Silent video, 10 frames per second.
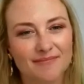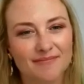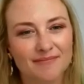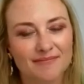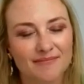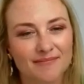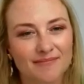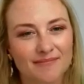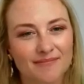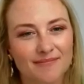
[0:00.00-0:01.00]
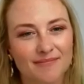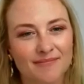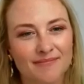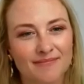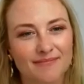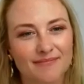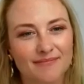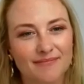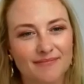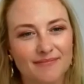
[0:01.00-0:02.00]

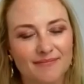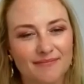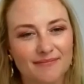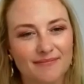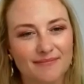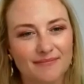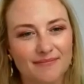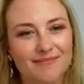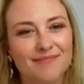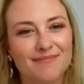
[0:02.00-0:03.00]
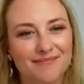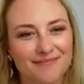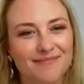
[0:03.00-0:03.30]
This person isn't speaking.